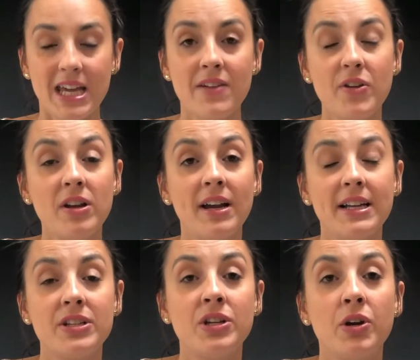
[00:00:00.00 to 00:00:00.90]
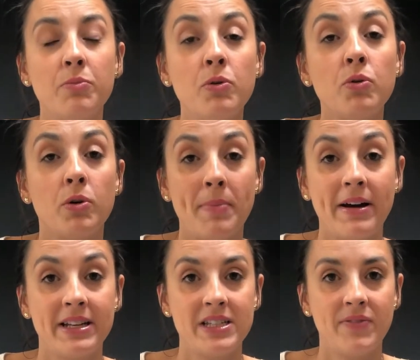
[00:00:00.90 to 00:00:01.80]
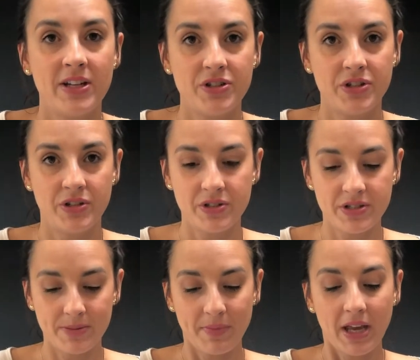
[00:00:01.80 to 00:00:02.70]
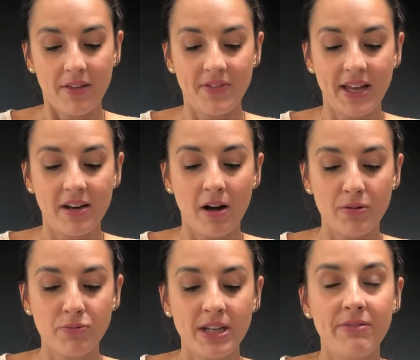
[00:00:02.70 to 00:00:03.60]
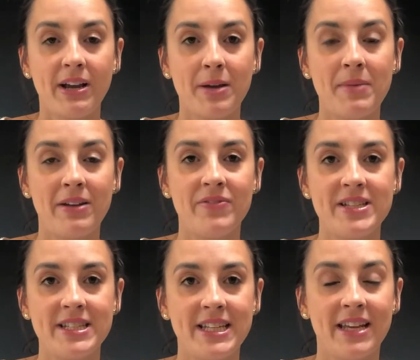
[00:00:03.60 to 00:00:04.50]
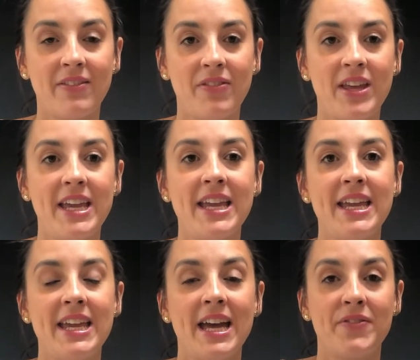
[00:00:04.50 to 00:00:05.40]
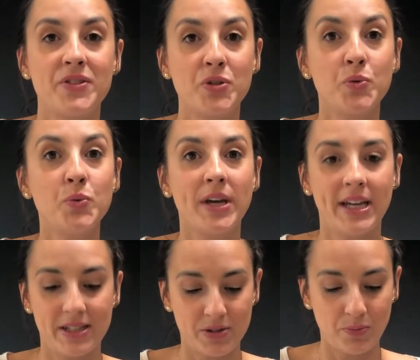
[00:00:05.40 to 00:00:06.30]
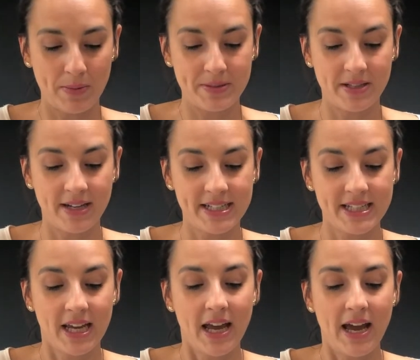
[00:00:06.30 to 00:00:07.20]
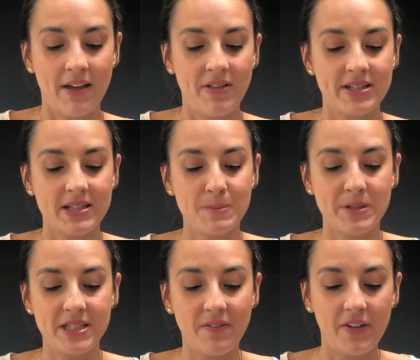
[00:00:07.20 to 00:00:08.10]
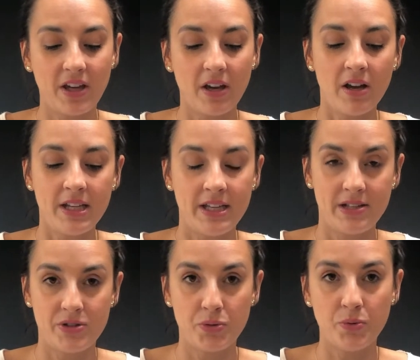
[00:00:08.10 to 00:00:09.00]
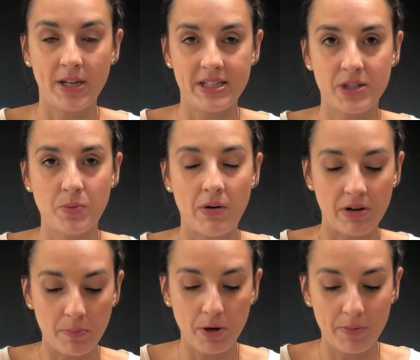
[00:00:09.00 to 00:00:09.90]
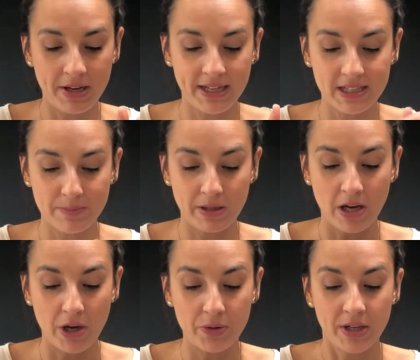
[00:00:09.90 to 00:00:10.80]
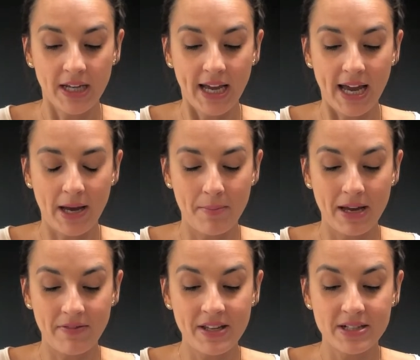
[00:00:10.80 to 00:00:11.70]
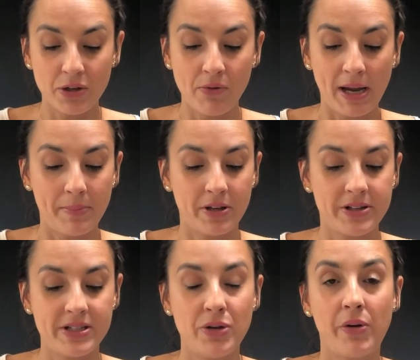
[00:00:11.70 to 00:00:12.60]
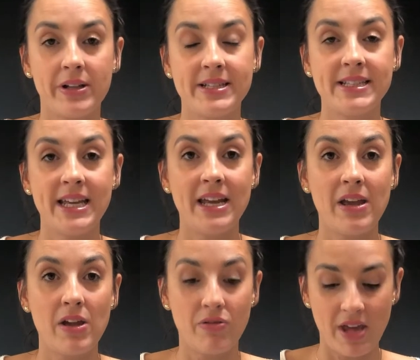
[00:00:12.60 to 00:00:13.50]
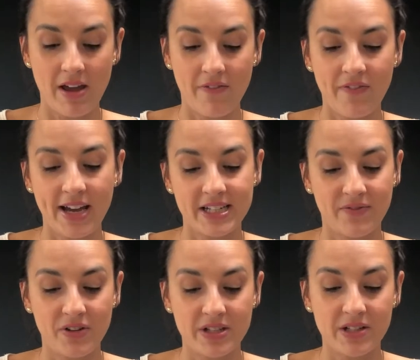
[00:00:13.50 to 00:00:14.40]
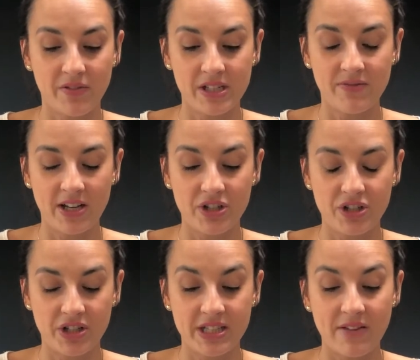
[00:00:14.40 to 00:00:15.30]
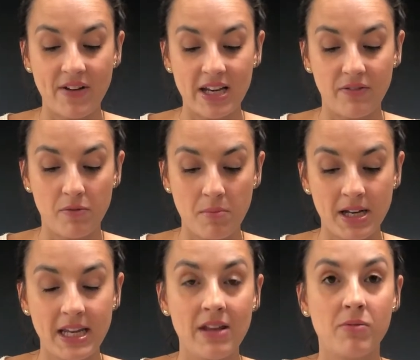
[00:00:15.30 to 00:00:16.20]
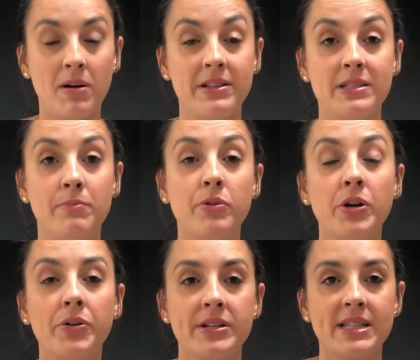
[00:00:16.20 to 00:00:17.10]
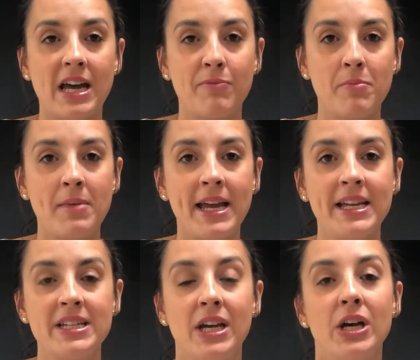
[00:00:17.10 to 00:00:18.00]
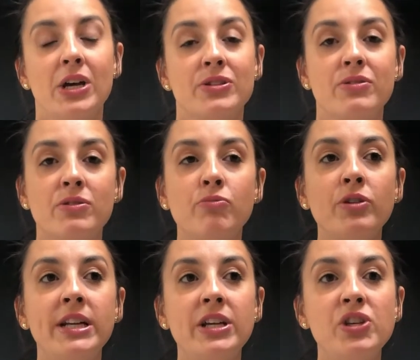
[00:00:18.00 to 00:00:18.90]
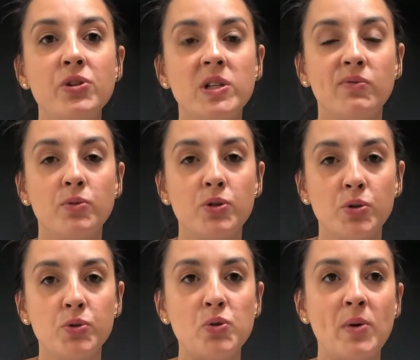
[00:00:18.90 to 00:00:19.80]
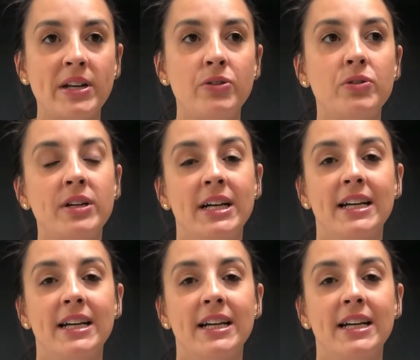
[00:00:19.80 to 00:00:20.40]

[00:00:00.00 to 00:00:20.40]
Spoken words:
If you'd like to know more about interventions, then I'd really recommend visiting the EEF's Toolkit website, and there's a specific early years toolkit as well, and I'll pop the links below. And these are great because you can see the effectiveness of interventions, their value for money, the months in progress that have been made. So it's a really useful tool when you're